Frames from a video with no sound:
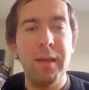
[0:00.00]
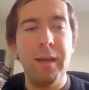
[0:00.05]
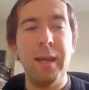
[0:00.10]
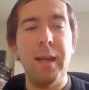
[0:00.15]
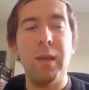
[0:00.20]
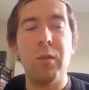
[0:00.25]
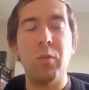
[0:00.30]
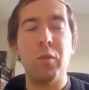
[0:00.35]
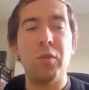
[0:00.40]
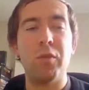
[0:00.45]

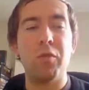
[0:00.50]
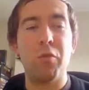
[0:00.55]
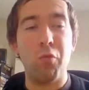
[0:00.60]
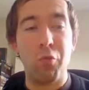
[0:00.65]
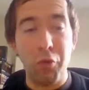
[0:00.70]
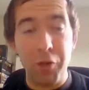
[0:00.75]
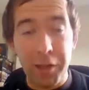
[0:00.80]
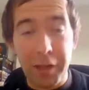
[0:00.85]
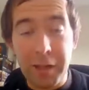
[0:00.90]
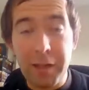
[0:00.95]
And what's
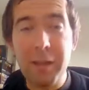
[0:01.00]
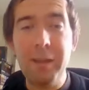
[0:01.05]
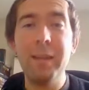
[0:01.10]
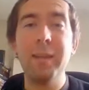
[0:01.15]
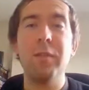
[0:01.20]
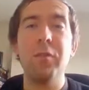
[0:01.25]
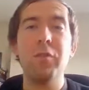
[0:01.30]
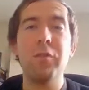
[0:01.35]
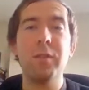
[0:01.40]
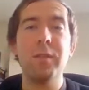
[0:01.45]
really
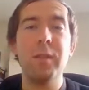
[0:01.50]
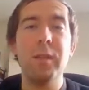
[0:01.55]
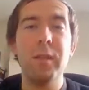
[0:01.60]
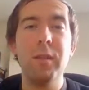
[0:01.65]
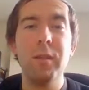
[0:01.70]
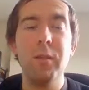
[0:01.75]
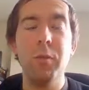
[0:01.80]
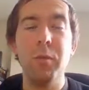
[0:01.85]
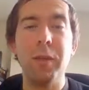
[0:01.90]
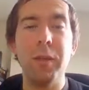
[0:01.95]
interesting,
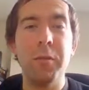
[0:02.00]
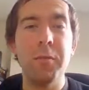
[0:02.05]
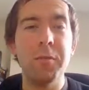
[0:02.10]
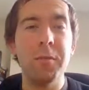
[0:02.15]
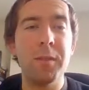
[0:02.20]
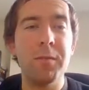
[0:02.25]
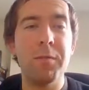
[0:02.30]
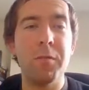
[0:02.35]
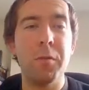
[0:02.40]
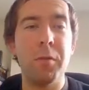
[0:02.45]
you can use
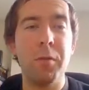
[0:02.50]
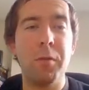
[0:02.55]
it for